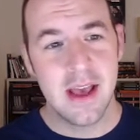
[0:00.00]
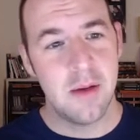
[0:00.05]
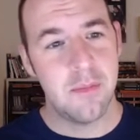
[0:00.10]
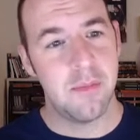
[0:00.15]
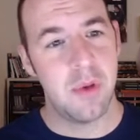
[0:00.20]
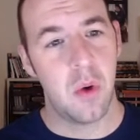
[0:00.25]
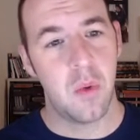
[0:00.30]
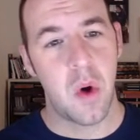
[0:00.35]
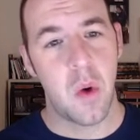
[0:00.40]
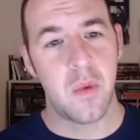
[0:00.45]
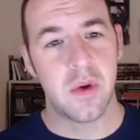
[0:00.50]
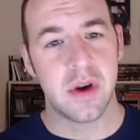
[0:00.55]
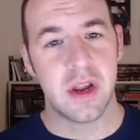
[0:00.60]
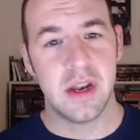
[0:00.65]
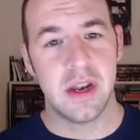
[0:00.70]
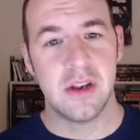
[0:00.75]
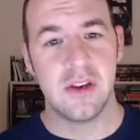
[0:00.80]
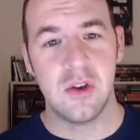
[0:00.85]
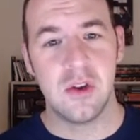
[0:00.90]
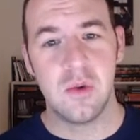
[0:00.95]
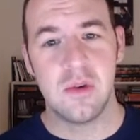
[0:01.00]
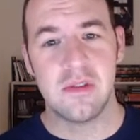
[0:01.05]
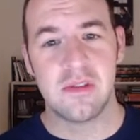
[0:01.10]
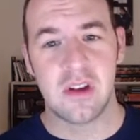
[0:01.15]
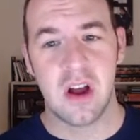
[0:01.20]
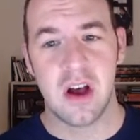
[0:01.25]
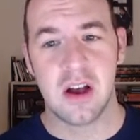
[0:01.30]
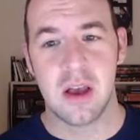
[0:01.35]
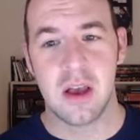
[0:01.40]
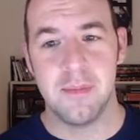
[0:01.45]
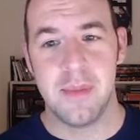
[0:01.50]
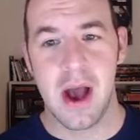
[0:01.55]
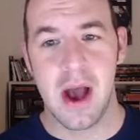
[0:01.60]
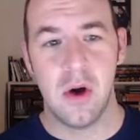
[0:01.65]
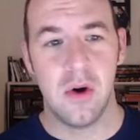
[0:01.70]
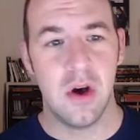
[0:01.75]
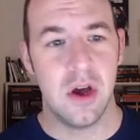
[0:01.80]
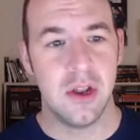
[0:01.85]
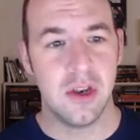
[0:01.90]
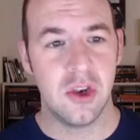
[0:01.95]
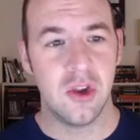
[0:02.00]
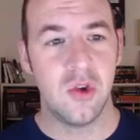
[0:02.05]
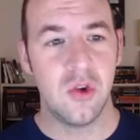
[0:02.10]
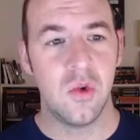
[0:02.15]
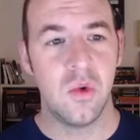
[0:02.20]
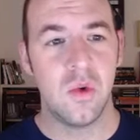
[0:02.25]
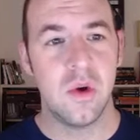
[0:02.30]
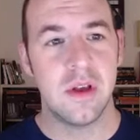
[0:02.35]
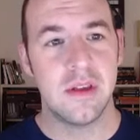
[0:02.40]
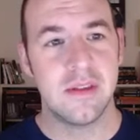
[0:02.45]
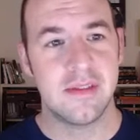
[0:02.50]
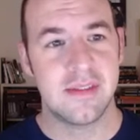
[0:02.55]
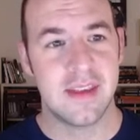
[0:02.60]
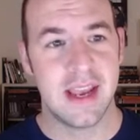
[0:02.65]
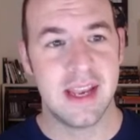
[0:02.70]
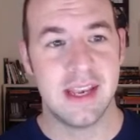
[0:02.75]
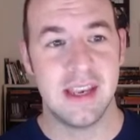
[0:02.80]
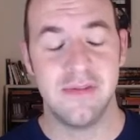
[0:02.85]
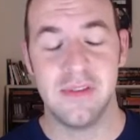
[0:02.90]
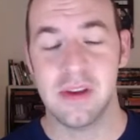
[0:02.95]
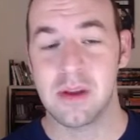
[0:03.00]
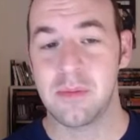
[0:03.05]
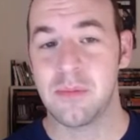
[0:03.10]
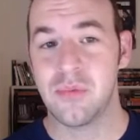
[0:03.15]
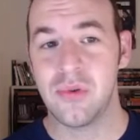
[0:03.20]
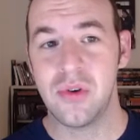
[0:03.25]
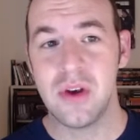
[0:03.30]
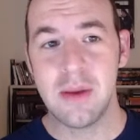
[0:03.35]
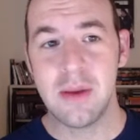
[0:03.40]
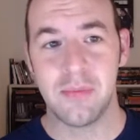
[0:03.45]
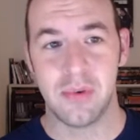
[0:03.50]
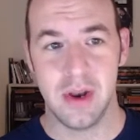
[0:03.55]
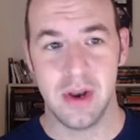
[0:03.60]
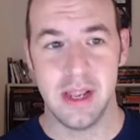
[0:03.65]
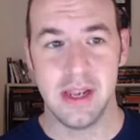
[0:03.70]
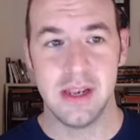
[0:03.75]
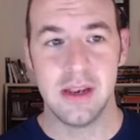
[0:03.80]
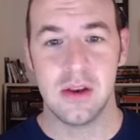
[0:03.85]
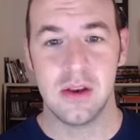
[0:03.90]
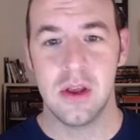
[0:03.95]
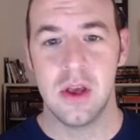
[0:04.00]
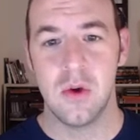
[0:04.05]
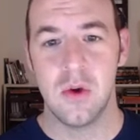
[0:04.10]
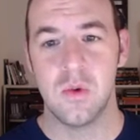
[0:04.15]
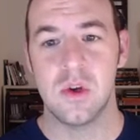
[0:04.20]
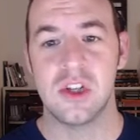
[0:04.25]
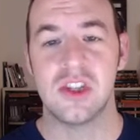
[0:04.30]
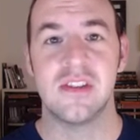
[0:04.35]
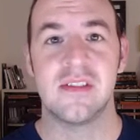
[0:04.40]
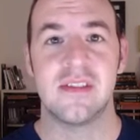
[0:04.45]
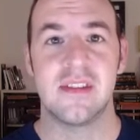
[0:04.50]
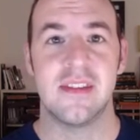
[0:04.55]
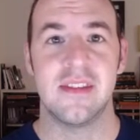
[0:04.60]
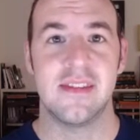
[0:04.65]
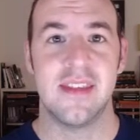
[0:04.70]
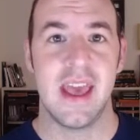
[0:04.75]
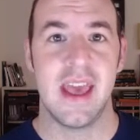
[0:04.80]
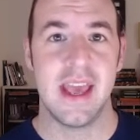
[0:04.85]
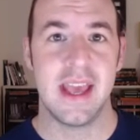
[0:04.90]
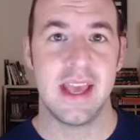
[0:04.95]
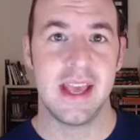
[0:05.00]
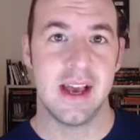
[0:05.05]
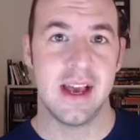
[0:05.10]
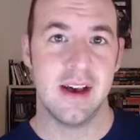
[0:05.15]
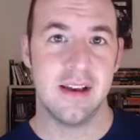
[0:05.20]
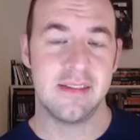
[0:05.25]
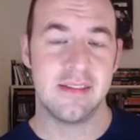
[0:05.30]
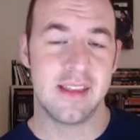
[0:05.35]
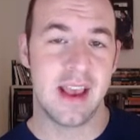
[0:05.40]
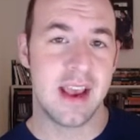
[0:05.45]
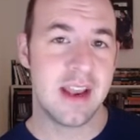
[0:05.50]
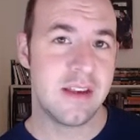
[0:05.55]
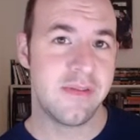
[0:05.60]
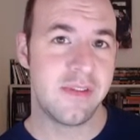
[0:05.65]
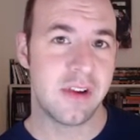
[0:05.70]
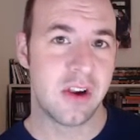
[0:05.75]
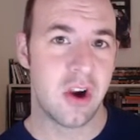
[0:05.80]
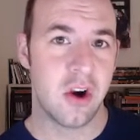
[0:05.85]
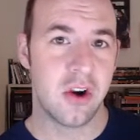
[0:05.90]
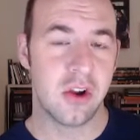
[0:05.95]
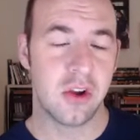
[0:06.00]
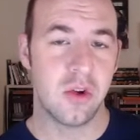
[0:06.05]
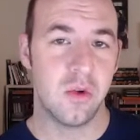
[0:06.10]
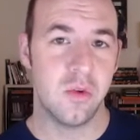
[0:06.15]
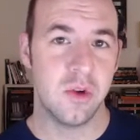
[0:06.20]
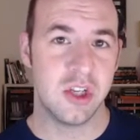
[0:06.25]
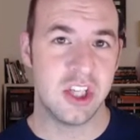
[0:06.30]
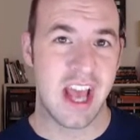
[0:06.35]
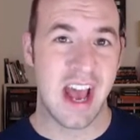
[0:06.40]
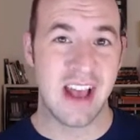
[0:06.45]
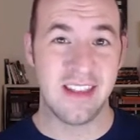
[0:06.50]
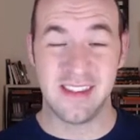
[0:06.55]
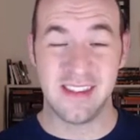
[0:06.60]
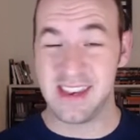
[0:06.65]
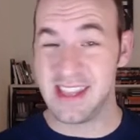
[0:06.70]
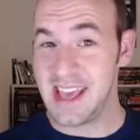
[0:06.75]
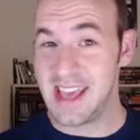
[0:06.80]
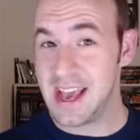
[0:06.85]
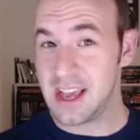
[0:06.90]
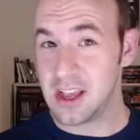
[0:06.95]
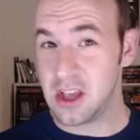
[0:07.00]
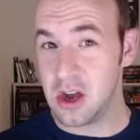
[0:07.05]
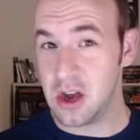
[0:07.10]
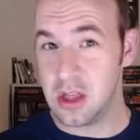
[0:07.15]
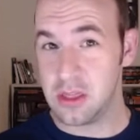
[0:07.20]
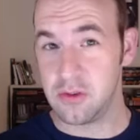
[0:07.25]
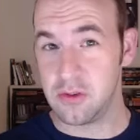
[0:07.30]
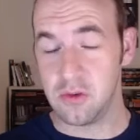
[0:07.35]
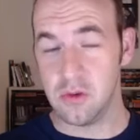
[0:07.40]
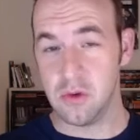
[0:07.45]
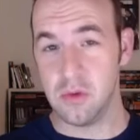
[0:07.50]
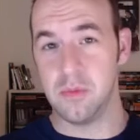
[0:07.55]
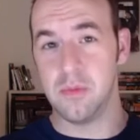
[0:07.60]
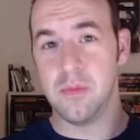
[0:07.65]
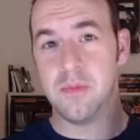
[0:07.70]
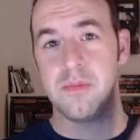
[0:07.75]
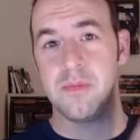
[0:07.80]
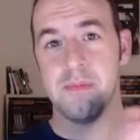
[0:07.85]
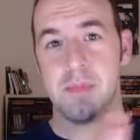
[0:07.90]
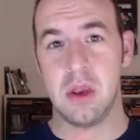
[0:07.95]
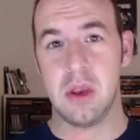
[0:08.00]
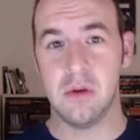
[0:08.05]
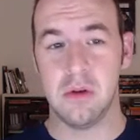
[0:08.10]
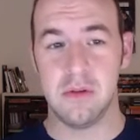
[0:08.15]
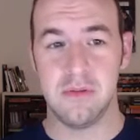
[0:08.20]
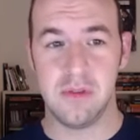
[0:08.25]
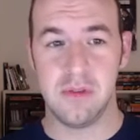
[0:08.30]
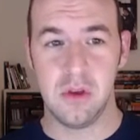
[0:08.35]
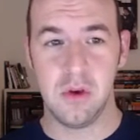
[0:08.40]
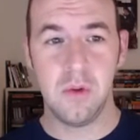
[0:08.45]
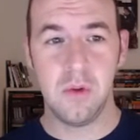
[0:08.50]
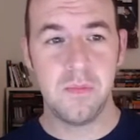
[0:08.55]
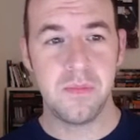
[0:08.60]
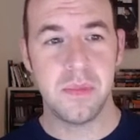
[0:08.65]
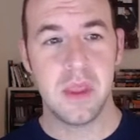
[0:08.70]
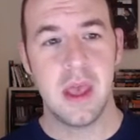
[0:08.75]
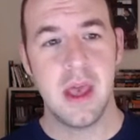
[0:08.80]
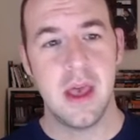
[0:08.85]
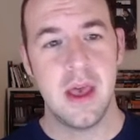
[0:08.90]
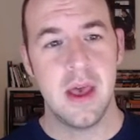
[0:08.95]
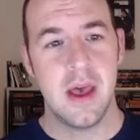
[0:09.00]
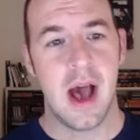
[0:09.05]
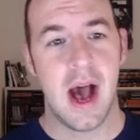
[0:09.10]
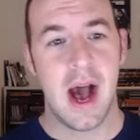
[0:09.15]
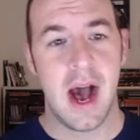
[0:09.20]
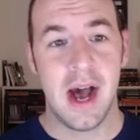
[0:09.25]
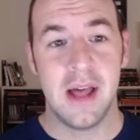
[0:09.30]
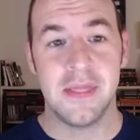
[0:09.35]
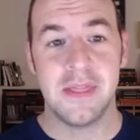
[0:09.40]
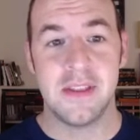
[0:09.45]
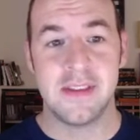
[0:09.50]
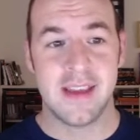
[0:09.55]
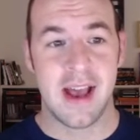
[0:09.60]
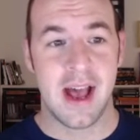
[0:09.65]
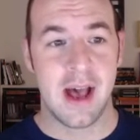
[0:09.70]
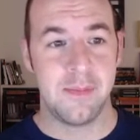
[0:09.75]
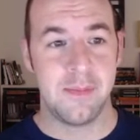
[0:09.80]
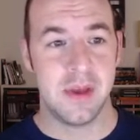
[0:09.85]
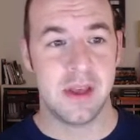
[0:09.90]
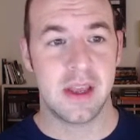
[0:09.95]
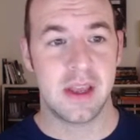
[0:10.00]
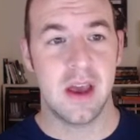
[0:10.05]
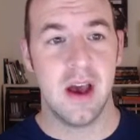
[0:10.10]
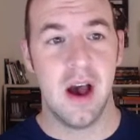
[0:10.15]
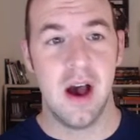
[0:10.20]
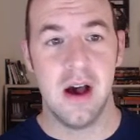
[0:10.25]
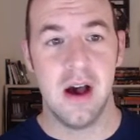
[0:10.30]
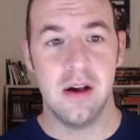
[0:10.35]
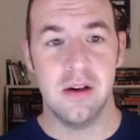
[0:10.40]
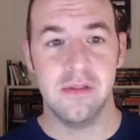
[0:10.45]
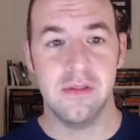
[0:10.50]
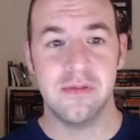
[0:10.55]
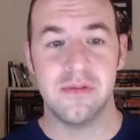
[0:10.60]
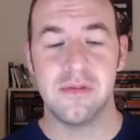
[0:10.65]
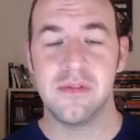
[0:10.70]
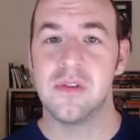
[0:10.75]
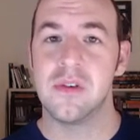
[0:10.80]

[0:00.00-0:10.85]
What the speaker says: but what we're going to do is talk about a new scientific preprint, which is to say a scientific article which hasn't yet gone through peer review on the topic of